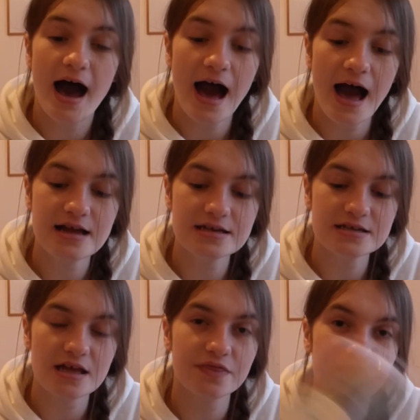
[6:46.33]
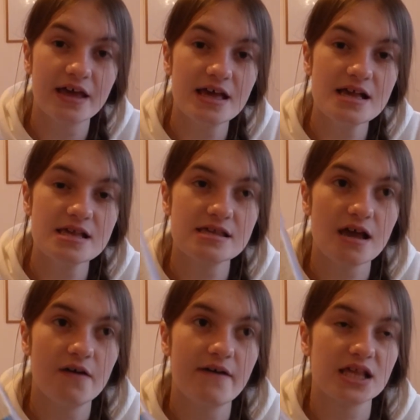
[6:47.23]
and these
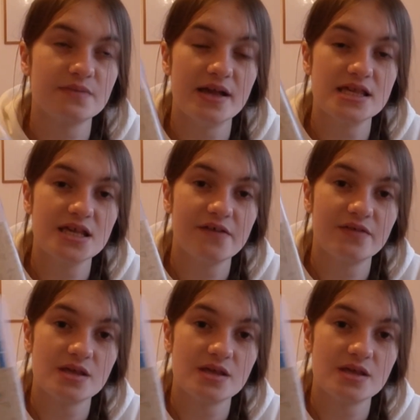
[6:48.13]
are expensive.